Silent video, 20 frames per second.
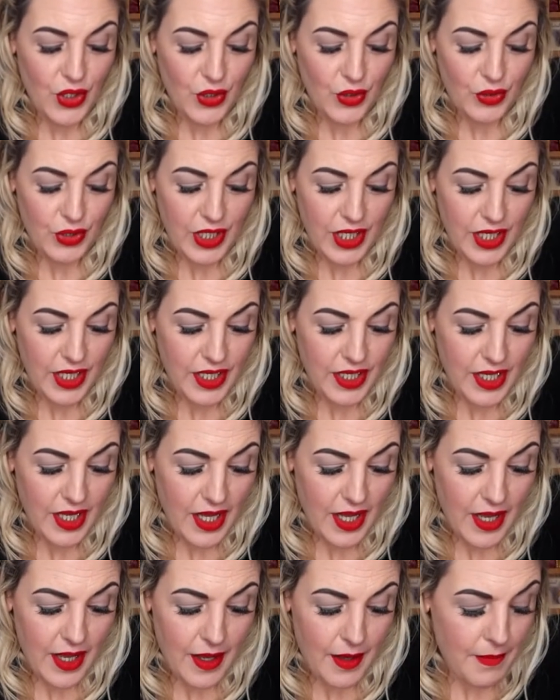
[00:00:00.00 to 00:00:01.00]
Okay,
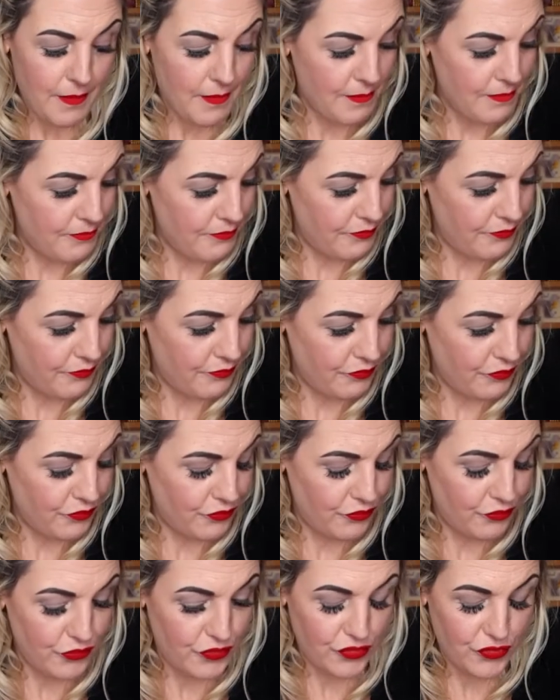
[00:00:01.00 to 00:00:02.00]

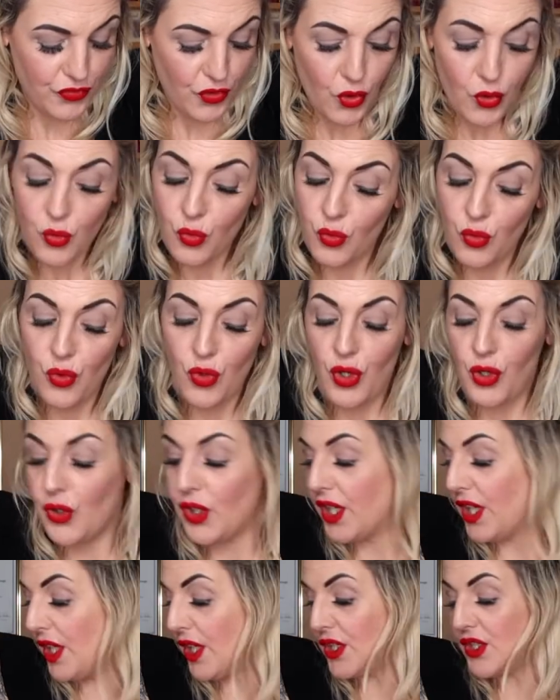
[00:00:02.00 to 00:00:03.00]
so I'm
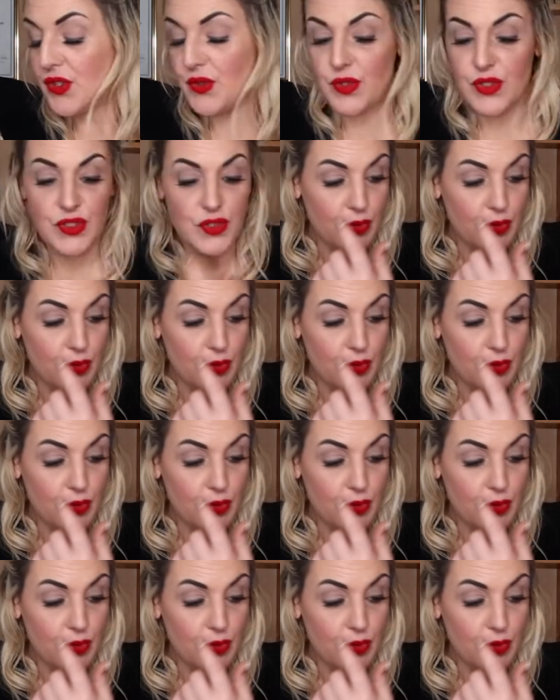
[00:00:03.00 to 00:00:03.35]
gonna get into it.